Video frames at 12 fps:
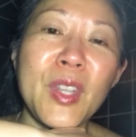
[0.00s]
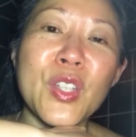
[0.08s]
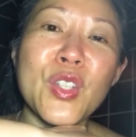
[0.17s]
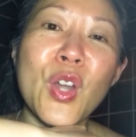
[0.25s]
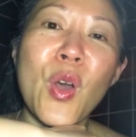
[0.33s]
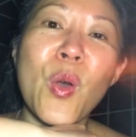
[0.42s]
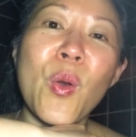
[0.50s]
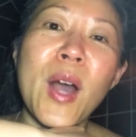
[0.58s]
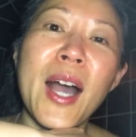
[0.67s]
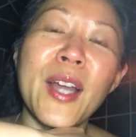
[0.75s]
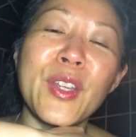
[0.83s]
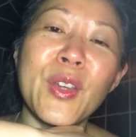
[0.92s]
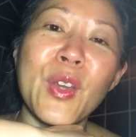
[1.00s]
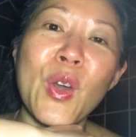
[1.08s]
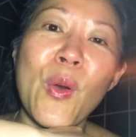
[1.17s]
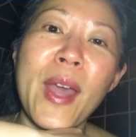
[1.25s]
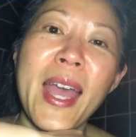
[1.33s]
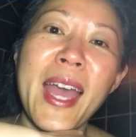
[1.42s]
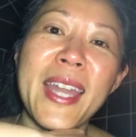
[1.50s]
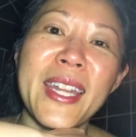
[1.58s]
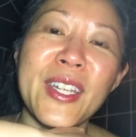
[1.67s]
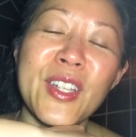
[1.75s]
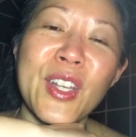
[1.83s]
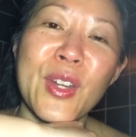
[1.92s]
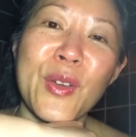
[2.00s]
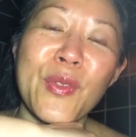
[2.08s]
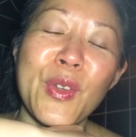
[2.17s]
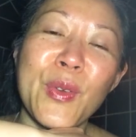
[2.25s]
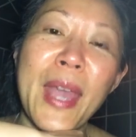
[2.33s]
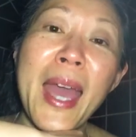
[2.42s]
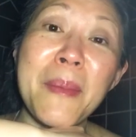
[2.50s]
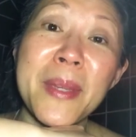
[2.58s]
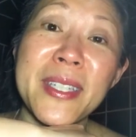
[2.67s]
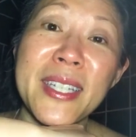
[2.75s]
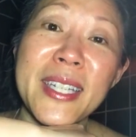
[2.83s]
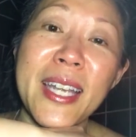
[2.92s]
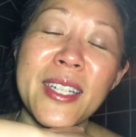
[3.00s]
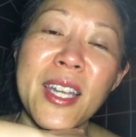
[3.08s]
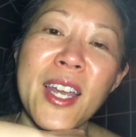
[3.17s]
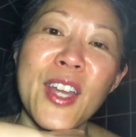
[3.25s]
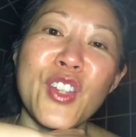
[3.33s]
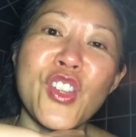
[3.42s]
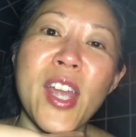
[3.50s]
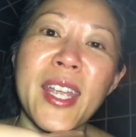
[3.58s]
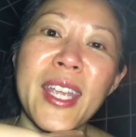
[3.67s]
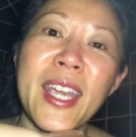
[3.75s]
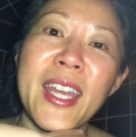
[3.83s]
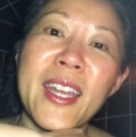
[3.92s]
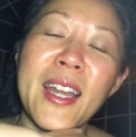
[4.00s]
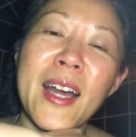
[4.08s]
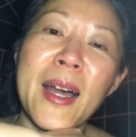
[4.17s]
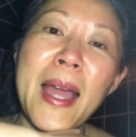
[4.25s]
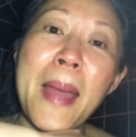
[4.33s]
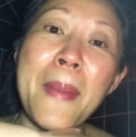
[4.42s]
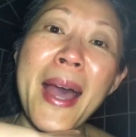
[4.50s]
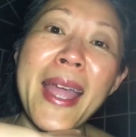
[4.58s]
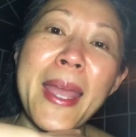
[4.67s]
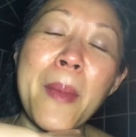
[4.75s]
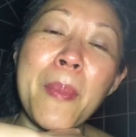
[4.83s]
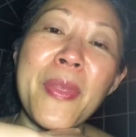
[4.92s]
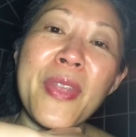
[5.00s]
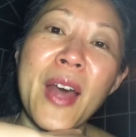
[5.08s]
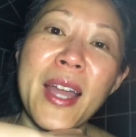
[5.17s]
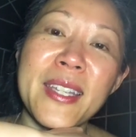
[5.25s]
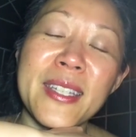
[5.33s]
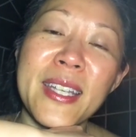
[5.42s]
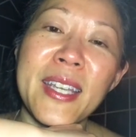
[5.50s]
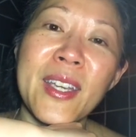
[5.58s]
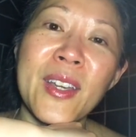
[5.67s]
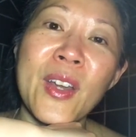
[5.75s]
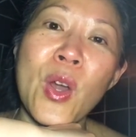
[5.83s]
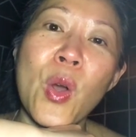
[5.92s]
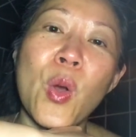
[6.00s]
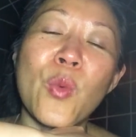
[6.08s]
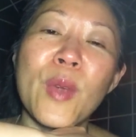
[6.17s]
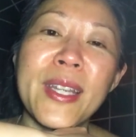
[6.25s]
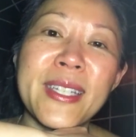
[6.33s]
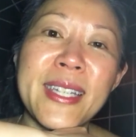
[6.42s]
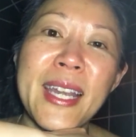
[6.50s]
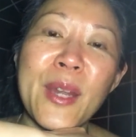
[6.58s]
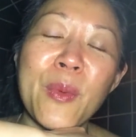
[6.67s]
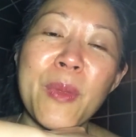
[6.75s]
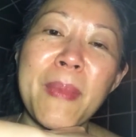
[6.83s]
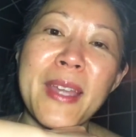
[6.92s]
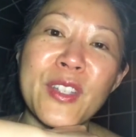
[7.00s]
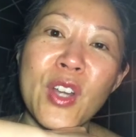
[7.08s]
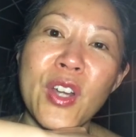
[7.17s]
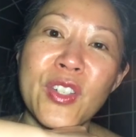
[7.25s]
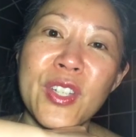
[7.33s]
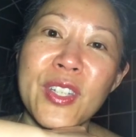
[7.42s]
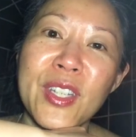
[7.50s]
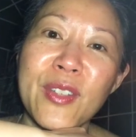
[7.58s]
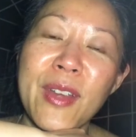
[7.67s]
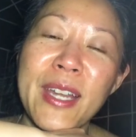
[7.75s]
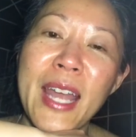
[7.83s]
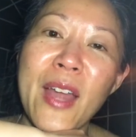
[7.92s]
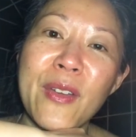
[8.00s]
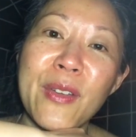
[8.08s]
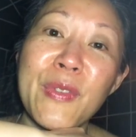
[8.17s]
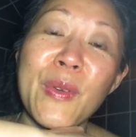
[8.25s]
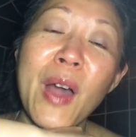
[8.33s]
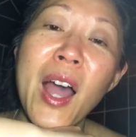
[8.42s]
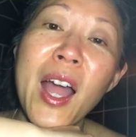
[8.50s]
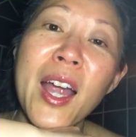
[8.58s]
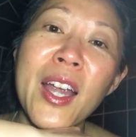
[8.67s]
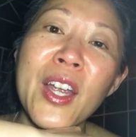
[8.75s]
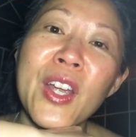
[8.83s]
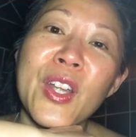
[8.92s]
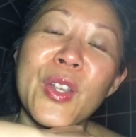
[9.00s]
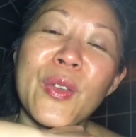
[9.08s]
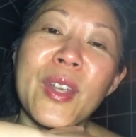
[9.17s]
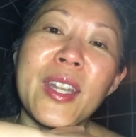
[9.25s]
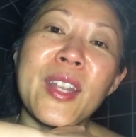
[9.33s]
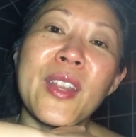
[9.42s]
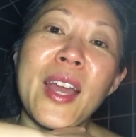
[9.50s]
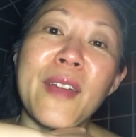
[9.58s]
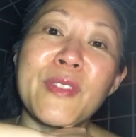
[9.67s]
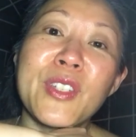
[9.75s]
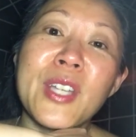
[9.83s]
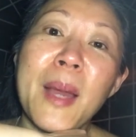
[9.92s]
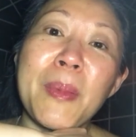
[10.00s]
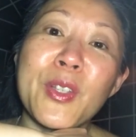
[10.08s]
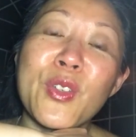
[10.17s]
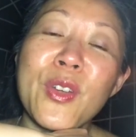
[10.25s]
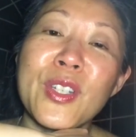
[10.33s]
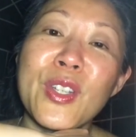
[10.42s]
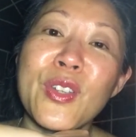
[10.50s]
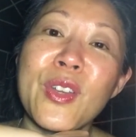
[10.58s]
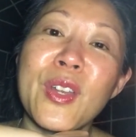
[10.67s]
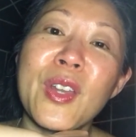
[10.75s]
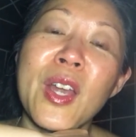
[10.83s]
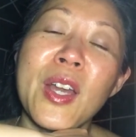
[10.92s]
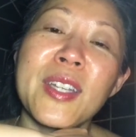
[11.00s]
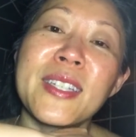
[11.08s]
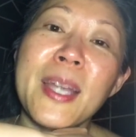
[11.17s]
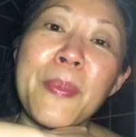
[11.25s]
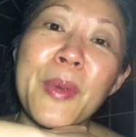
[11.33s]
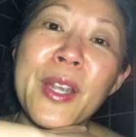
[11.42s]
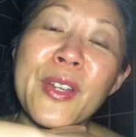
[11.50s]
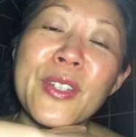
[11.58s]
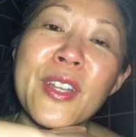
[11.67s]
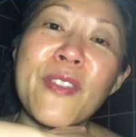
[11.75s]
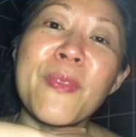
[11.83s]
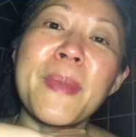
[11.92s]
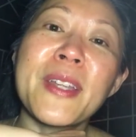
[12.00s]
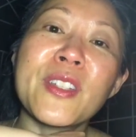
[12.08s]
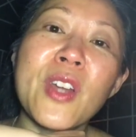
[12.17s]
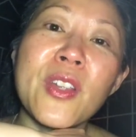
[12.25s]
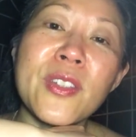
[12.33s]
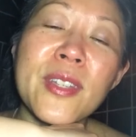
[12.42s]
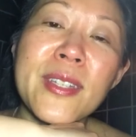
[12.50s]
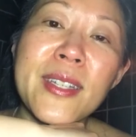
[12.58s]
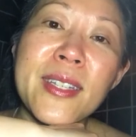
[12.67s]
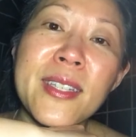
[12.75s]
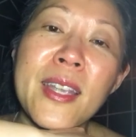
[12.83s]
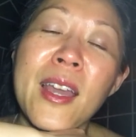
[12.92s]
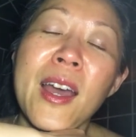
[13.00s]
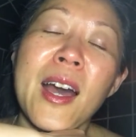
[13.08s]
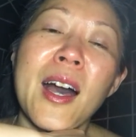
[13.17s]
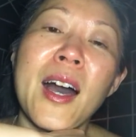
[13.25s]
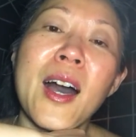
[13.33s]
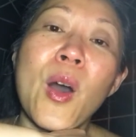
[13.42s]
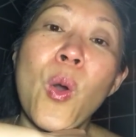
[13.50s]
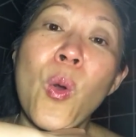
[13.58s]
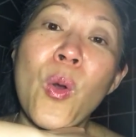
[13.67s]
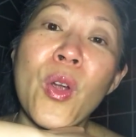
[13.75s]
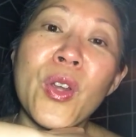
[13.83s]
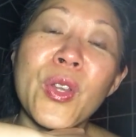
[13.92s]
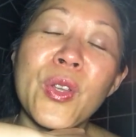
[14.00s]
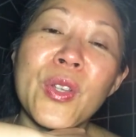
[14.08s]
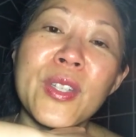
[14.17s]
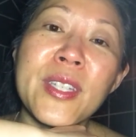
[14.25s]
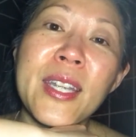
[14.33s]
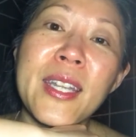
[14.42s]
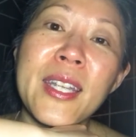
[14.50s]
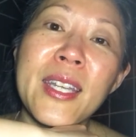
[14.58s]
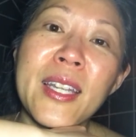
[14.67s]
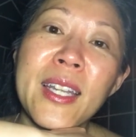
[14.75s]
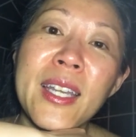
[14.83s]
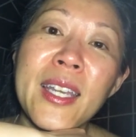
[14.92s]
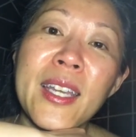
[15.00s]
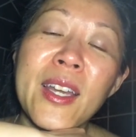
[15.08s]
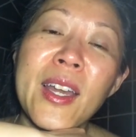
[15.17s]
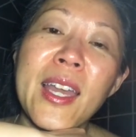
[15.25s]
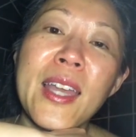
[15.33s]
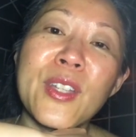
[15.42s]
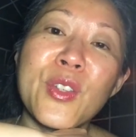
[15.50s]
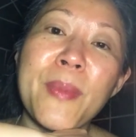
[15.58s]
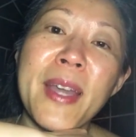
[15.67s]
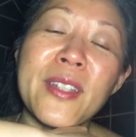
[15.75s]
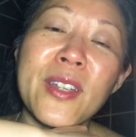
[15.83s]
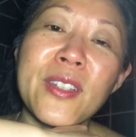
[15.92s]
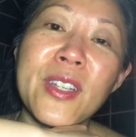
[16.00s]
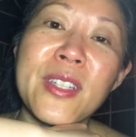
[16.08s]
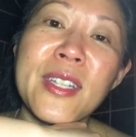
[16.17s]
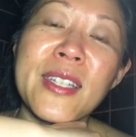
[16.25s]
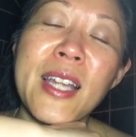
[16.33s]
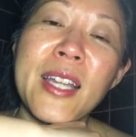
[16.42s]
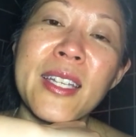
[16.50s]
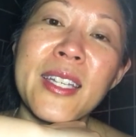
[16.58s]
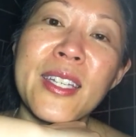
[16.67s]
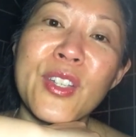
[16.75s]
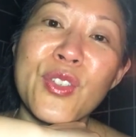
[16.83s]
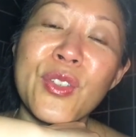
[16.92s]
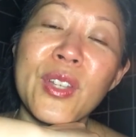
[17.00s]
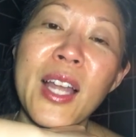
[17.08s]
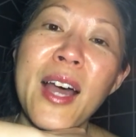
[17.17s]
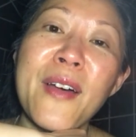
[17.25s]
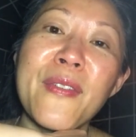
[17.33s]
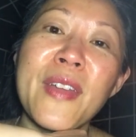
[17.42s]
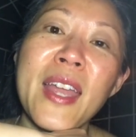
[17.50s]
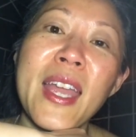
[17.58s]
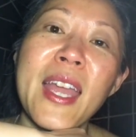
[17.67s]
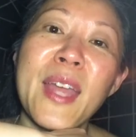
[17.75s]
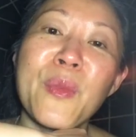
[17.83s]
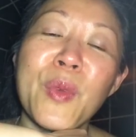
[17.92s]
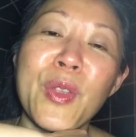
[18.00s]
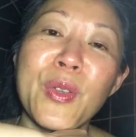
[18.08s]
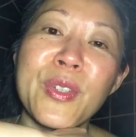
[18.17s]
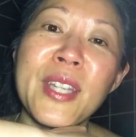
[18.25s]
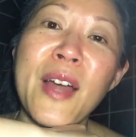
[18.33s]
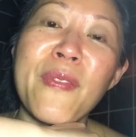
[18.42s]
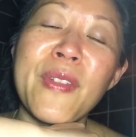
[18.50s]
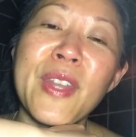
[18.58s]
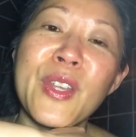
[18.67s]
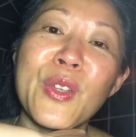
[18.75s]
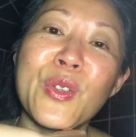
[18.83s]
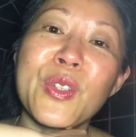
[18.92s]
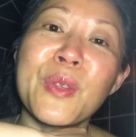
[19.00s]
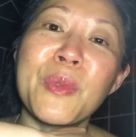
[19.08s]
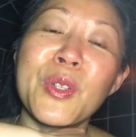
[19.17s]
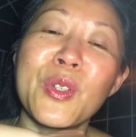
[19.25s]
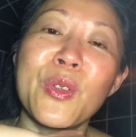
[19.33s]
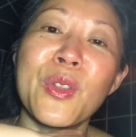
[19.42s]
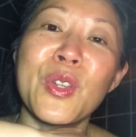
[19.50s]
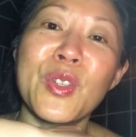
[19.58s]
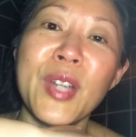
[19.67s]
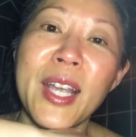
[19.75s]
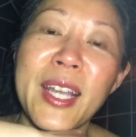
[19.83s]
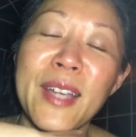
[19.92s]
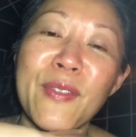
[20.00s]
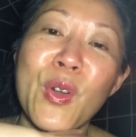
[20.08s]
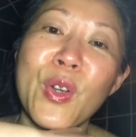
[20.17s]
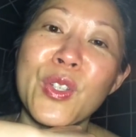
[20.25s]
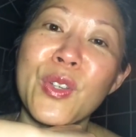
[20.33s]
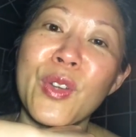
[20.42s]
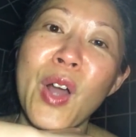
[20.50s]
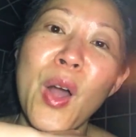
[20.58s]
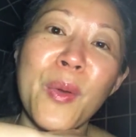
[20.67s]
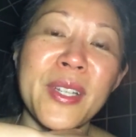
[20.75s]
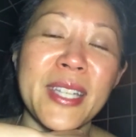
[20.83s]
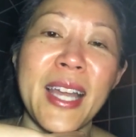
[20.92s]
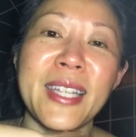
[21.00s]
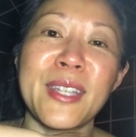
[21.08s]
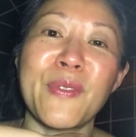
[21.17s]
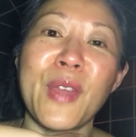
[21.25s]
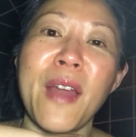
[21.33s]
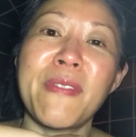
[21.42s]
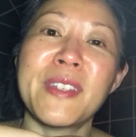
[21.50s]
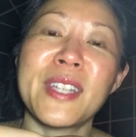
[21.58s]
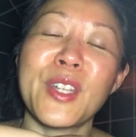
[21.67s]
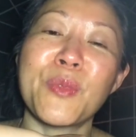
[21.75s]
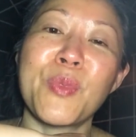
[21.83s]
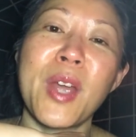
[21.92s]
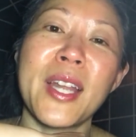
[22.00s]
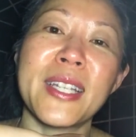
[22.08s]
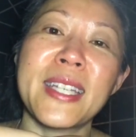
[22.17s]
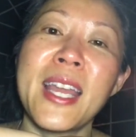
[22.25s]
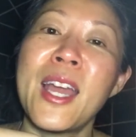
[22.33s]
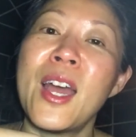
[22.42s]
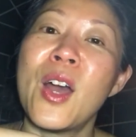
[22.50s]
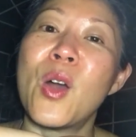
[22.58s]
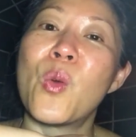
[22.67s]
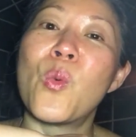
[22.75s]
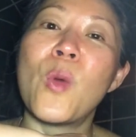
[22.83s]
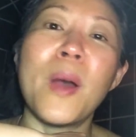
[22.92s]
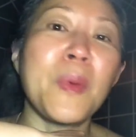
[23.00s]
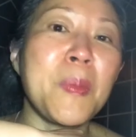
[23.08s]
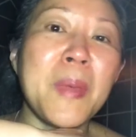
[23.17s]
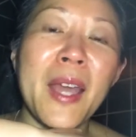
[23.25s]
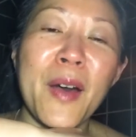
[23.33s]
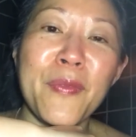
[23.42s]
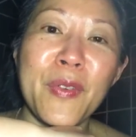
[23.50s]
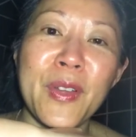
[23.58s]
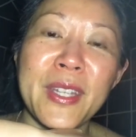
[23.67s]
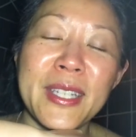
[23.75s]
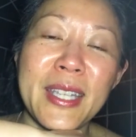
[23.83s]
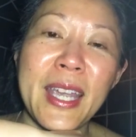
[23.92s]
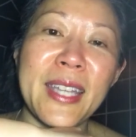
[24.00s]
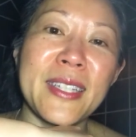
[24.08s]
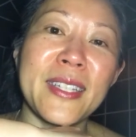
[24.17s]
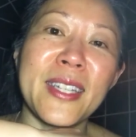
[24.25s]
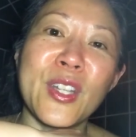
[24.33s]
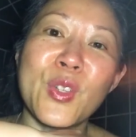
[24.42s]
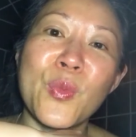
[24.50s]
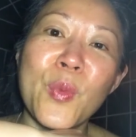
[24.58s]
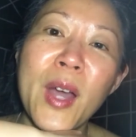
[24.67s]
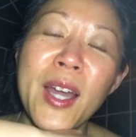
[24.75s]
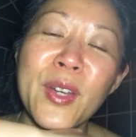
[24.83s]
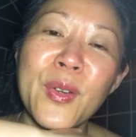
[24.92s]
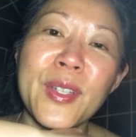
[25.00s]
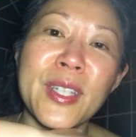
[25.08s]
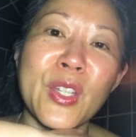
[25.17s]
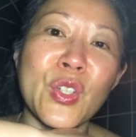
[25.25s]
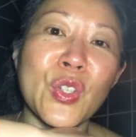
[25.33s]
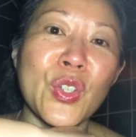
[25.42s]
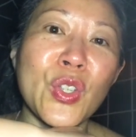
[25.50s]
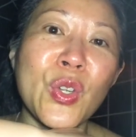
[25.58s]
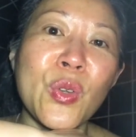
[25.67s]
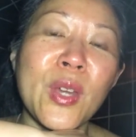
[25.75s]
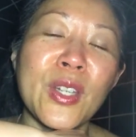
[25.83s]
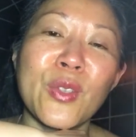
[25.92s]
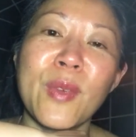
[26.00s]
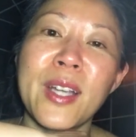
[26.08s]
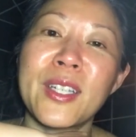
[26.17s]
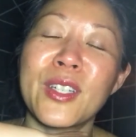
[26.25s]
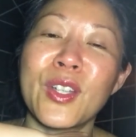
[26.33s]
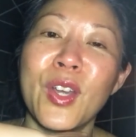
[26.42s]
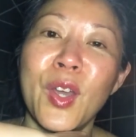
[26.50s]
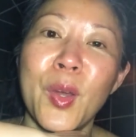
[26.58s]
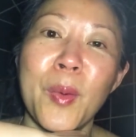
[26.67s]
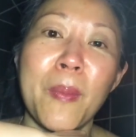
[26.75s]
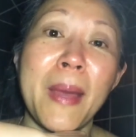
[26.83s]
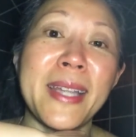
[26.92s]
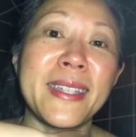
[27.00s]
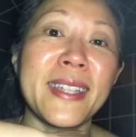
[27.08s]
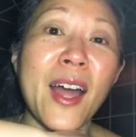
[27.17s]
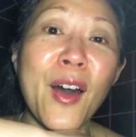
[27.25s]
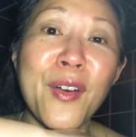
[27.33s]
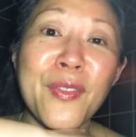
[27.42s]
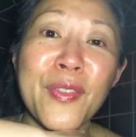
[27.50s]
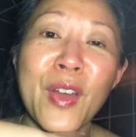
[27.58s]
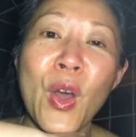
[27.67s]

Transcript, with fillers: so uh, you can go ahead and you know if you can muscle test check in uh, am i empathizing or resonating with mass consciousness right now and if you are you can have a couple of choices you can separate yourself from mass consciousness uh, or you can send healing to mass consciousness unconditional love and with yourself and that usually will do the trick and of course you can always ask if you have the ascension products what would be helpful in this case ascension 1 or ascension 2 and directed to whom myself